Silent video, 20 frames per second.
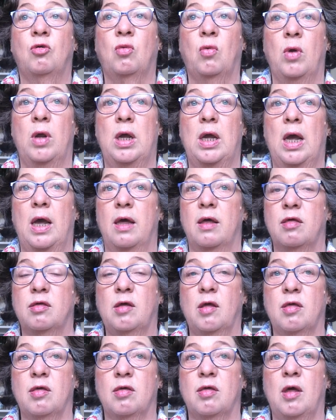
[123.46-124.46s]
3 years,
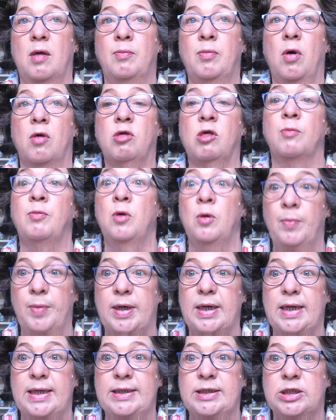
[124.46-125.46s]
doesn't seem possible,
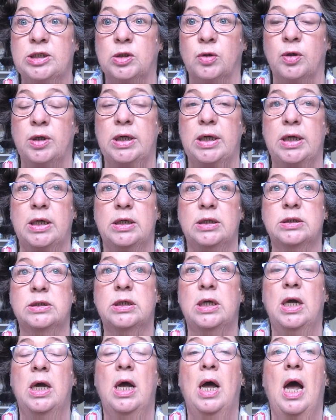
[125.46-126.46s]
but it is 3 years,
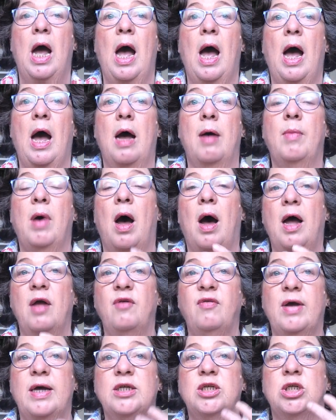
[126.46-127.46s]

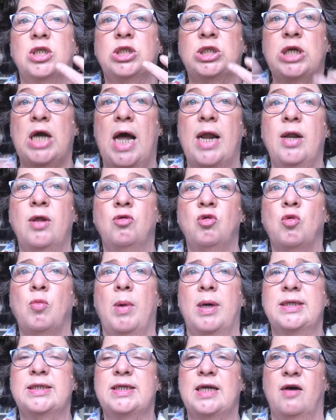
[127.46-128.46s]
I've had to challenge
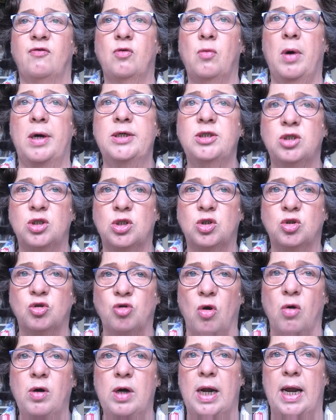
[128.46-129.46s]
myself quite
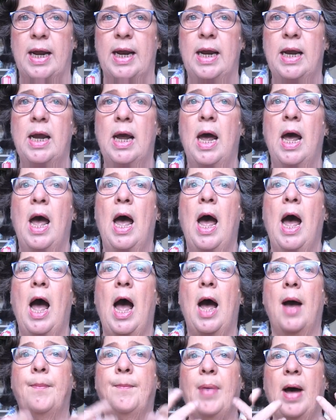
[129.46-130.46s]
strongly
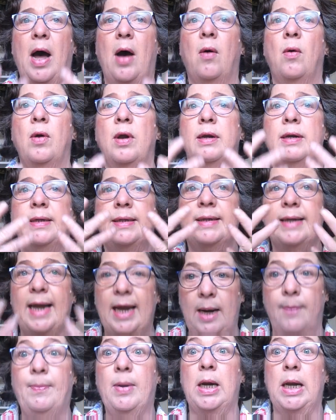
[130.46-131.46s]
about
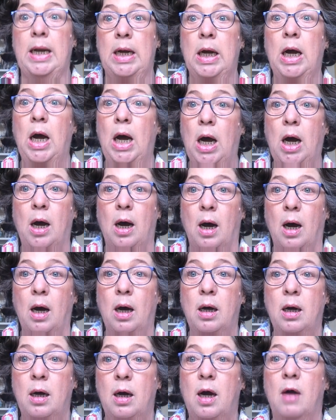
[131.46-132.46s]
labelling
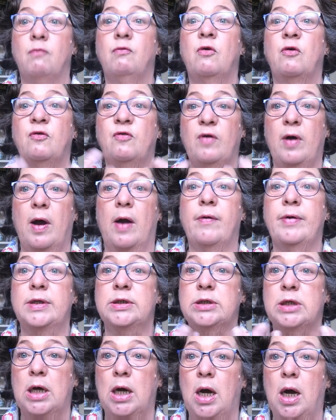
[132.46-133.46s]
her and
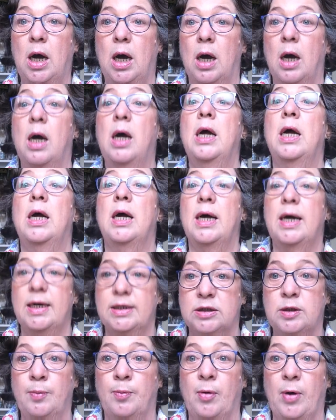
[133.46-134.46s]
referring to her
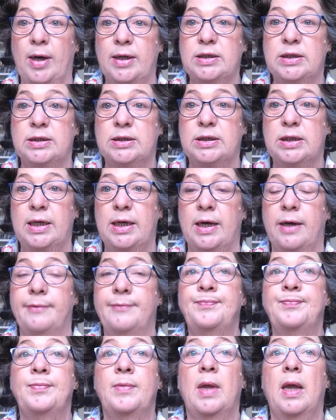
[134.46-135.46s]
as a Brexiteer.
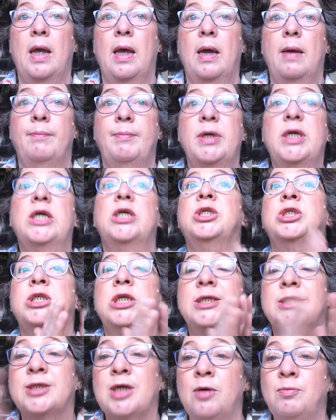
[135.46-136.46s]
Because
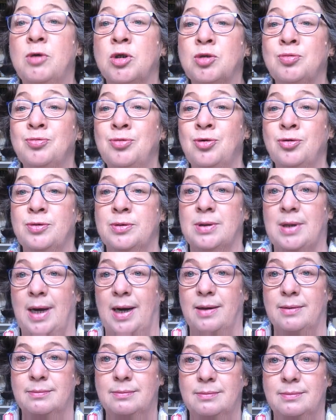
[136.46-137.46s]
she's so much more than
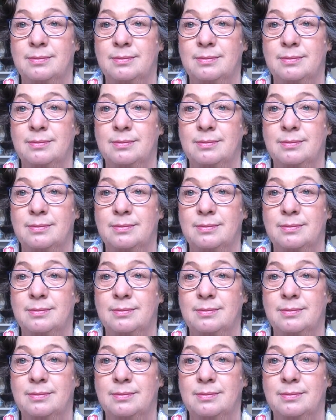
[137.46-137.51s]
that.